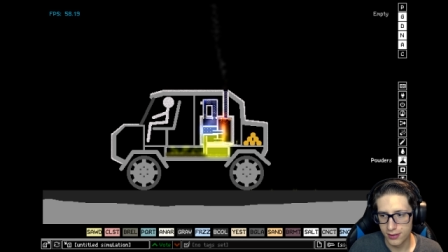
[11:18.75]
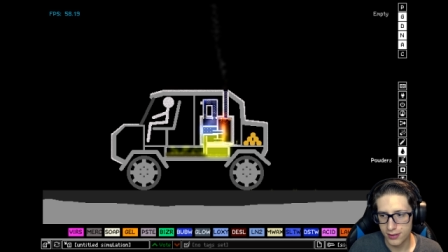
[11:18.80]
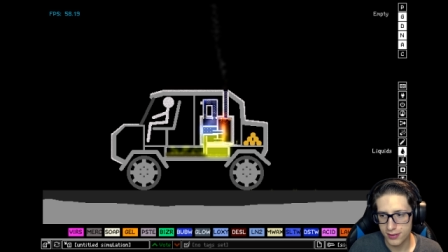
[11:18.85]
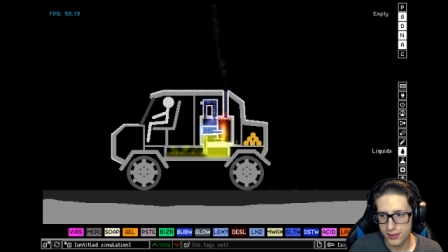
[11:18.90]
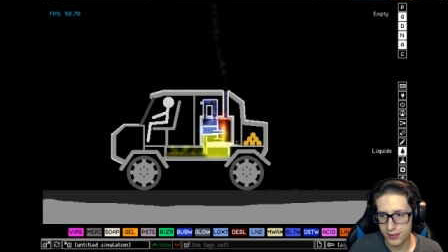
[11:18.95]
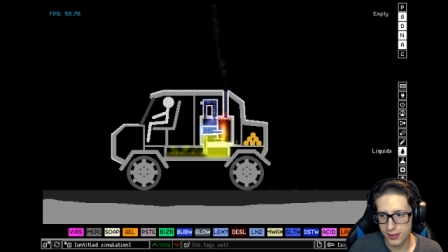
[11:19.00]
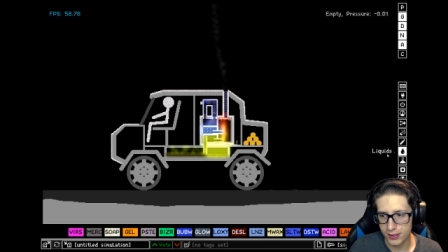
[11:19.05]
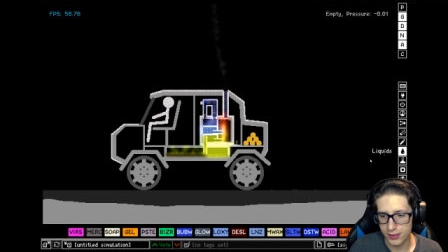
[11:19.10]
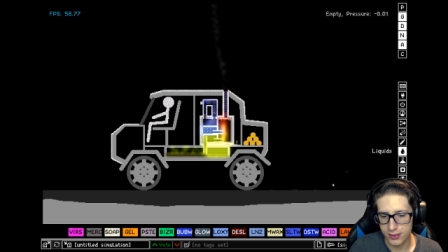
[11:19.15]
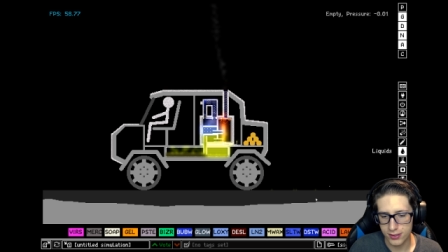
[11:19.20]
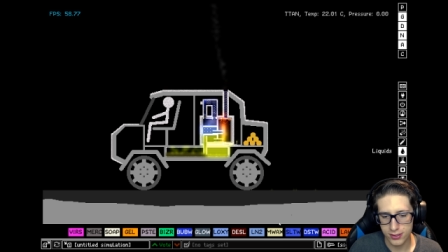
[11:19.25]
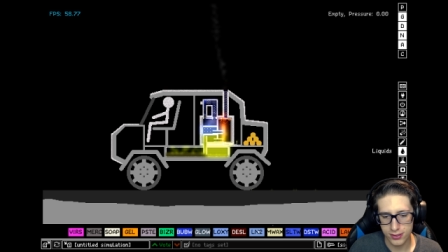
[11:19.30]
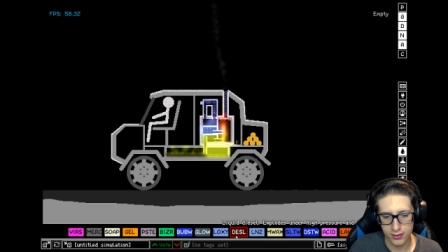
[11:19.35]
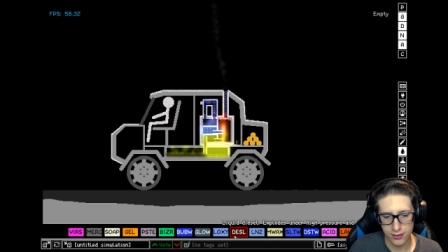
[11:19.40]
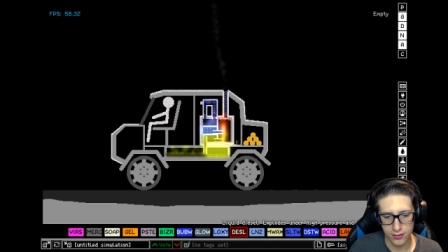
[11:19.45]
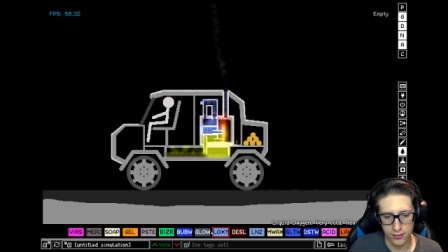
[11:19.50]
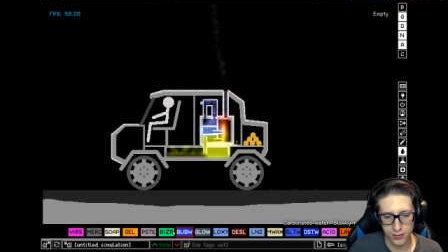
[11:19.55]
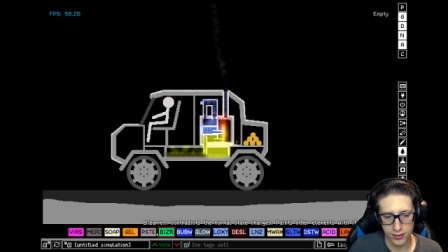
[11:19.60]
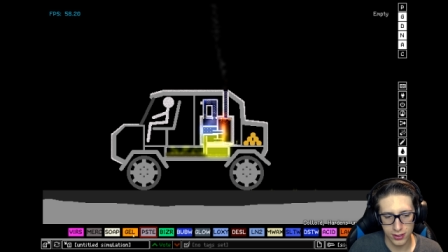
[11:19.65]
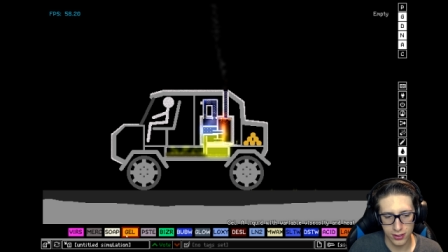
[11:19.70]
since
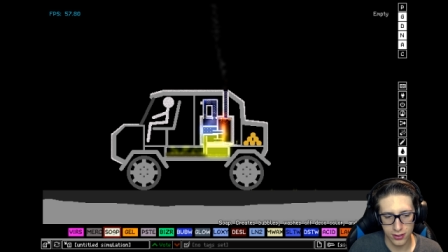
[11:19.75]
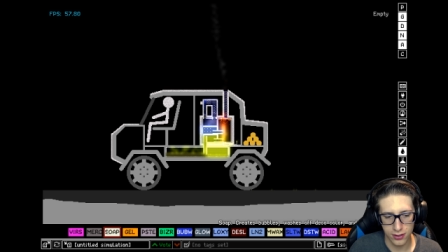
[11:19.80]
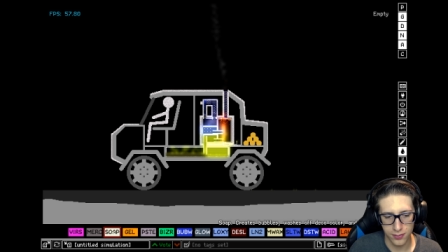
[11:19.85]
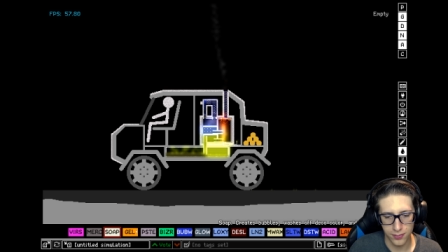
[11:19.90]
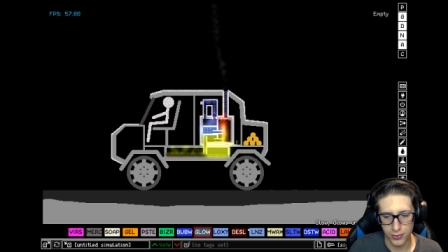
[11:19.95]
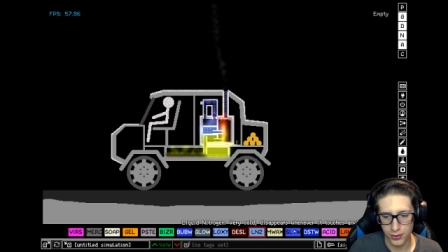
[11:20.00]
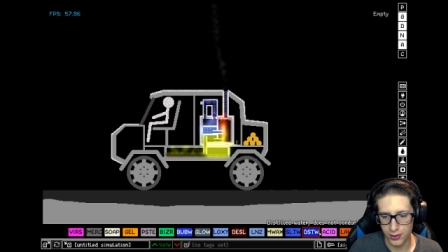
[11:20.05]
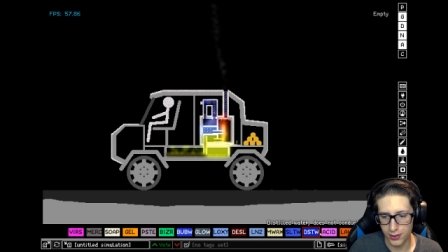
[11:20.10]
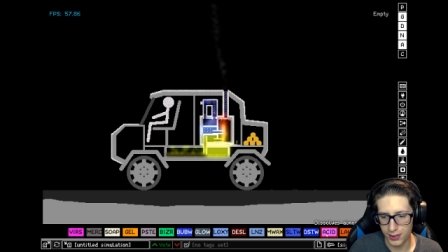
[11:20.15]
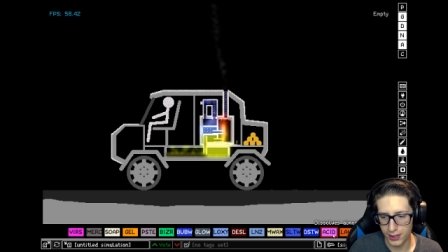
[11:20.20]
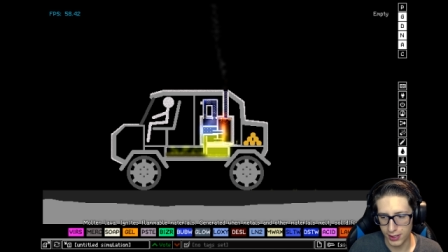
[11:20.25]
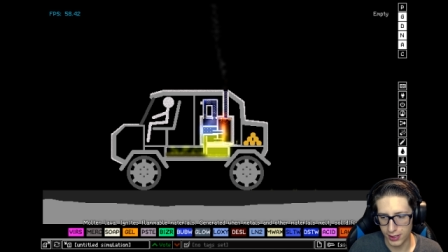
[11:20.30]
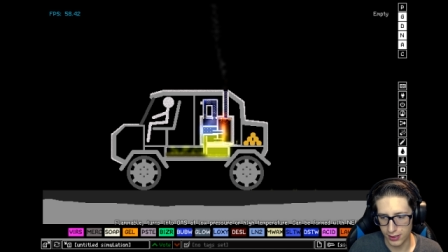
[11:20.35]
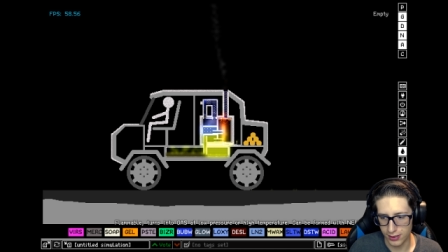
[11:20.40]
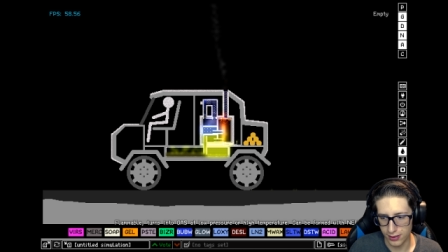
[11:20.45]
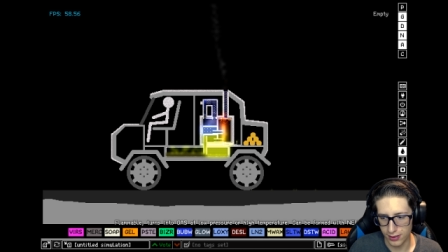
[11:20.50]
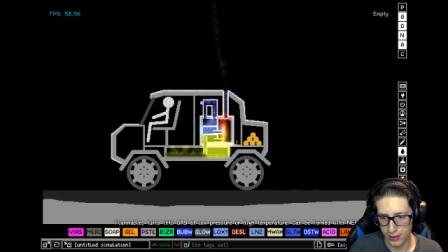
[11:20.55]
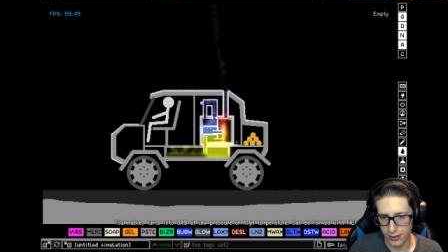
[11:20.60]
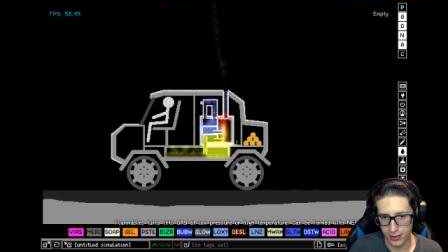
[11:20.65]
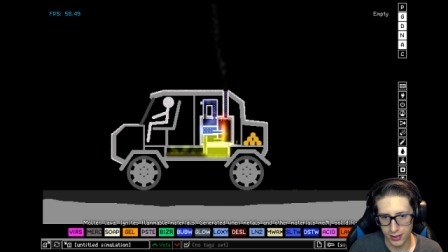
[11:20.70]
we are
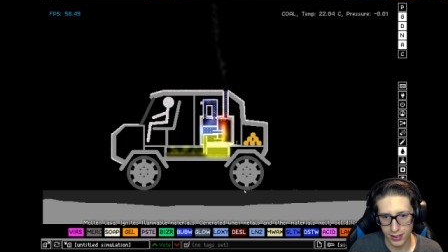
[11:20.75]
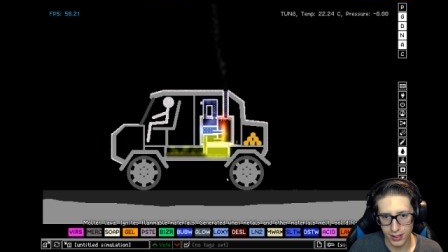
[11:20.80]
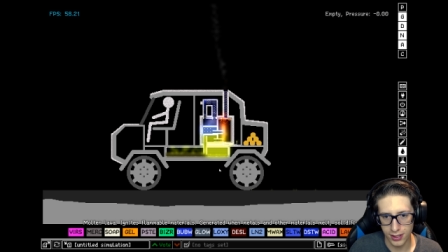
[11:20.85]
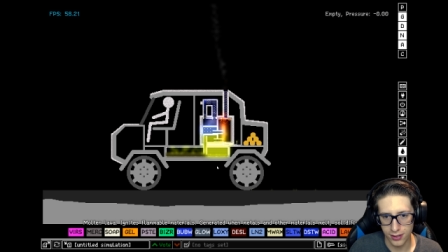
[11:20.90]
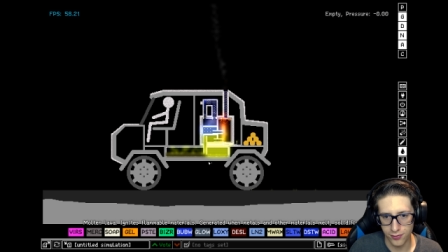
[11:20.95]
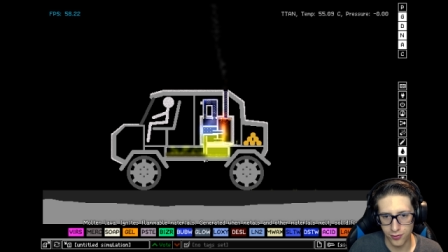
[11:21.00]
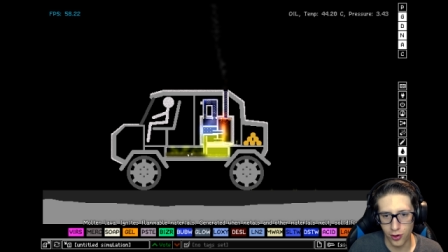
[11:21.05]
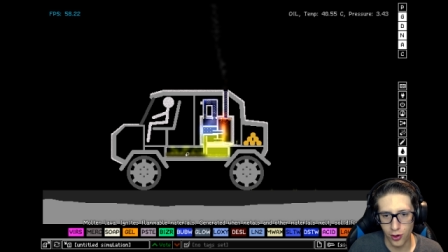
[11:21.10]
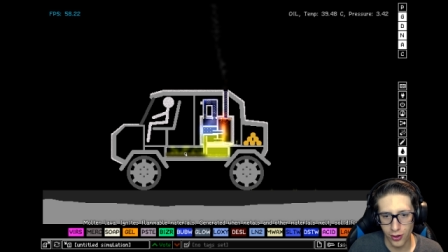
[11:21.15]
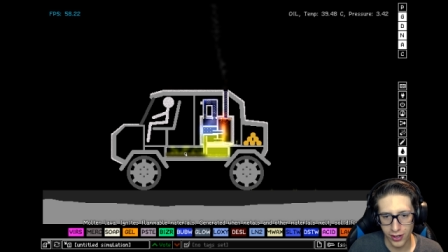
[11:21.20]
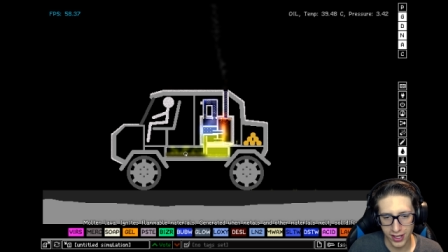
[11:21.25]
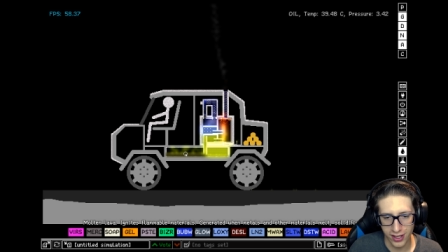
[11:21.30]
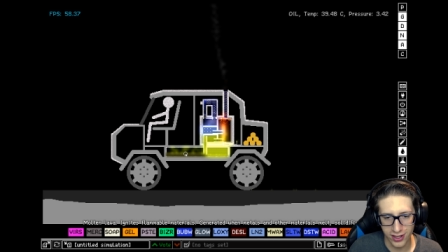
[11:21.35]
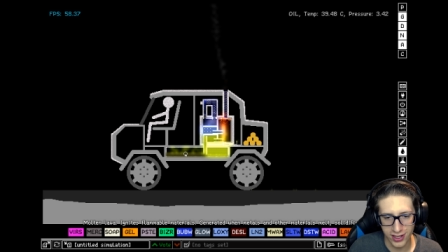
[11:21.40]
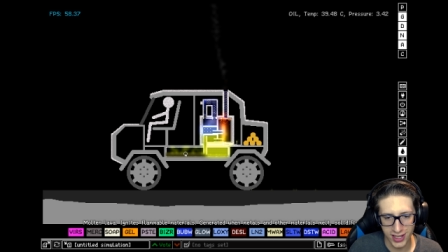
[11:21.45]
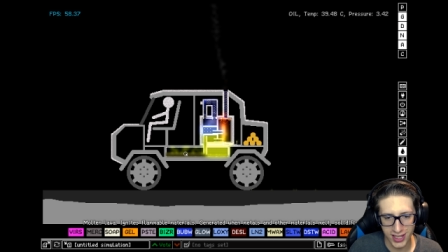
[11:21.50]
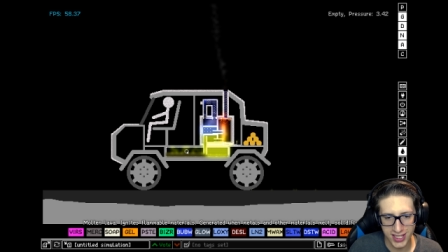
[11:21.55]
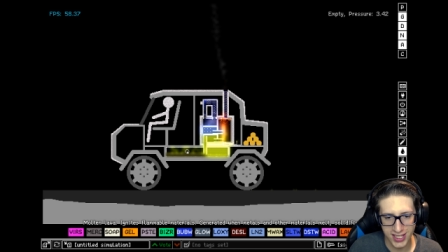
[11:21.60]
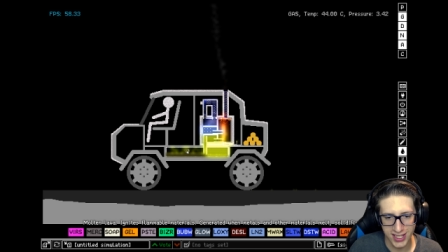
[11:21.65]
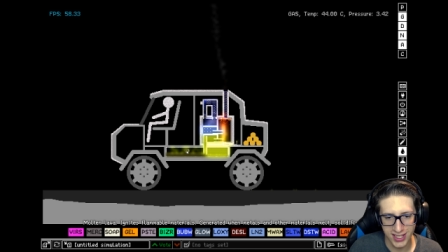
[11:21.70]
burning a lot of
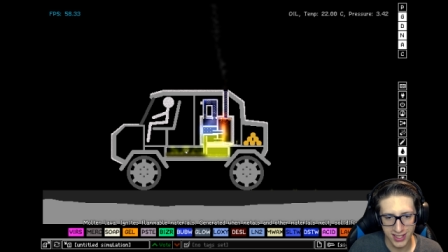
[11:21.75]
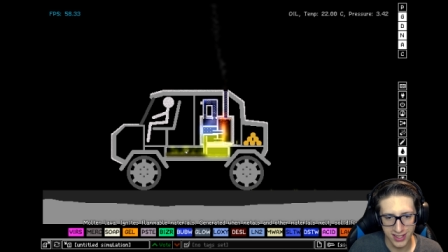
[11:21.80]
oil.